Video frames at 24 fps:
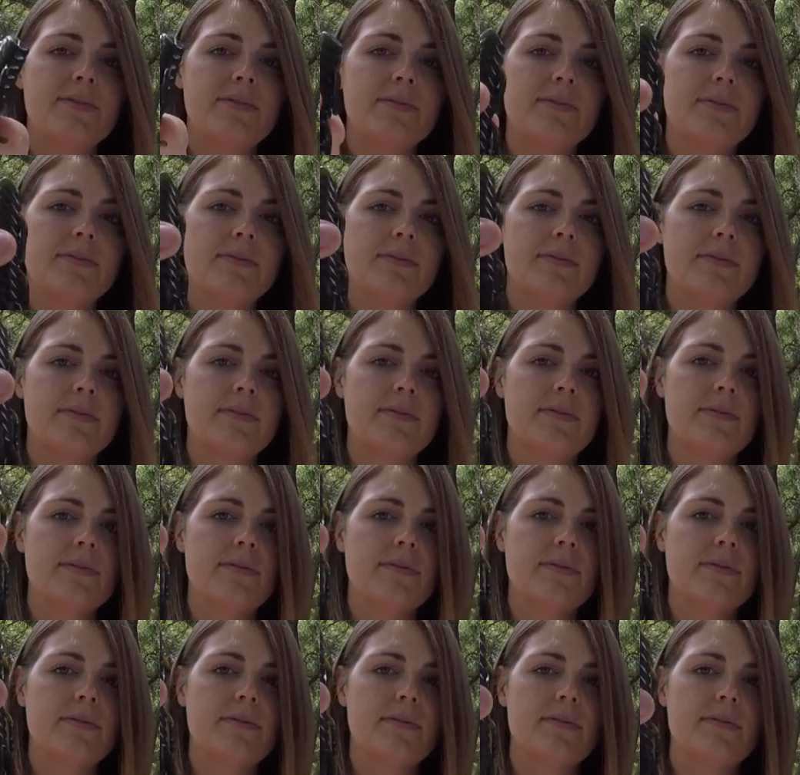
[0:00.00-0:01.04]

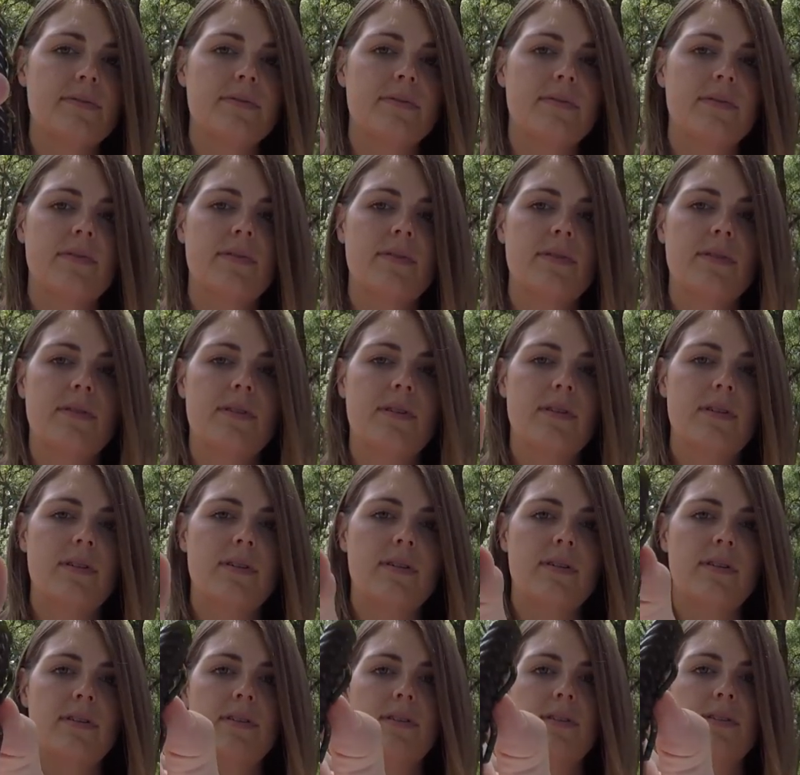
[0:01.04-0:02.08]

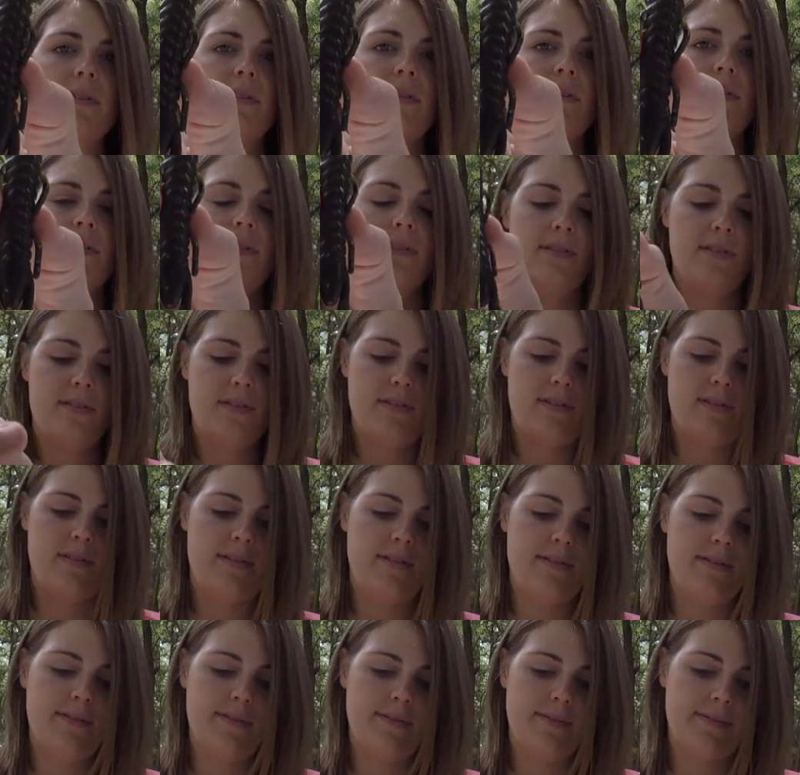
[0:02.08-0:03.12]

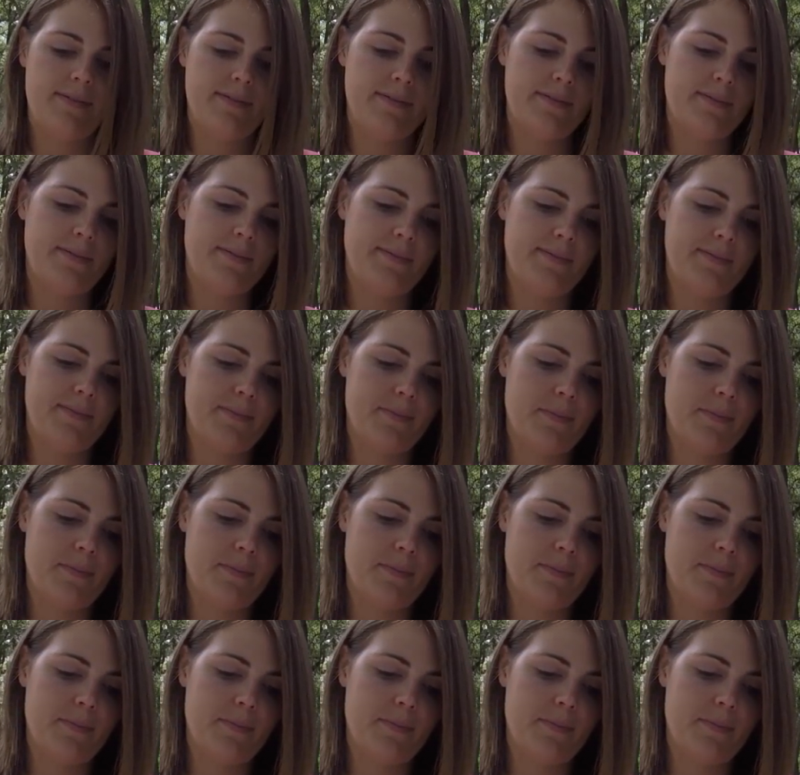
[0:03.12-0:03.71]
[no speech]